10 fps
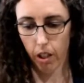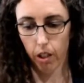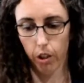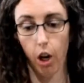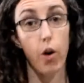
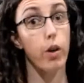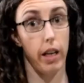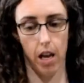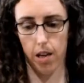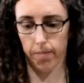
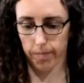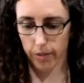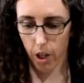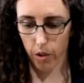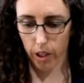Coconut.
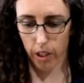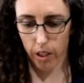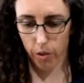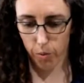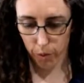Coconut
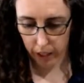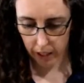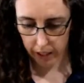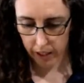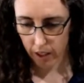is
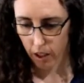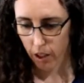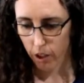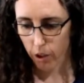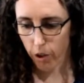really
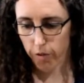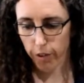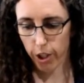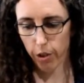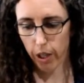good for
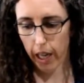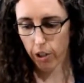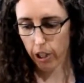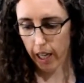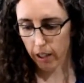you, and I
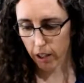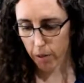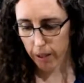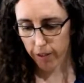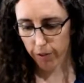actually had a little
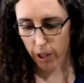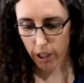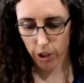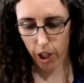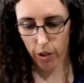bit of fresh
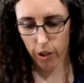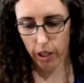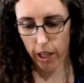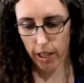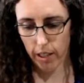
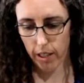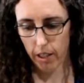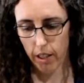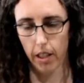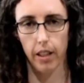coconut
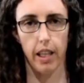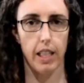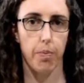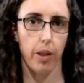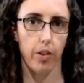that I
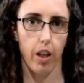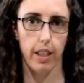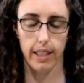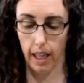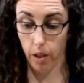sprinkled on a
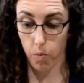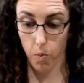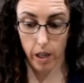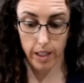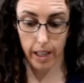salad
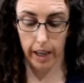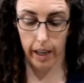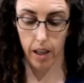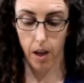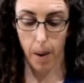one
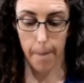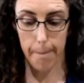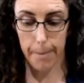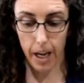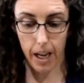day,
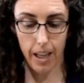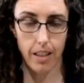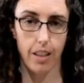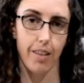but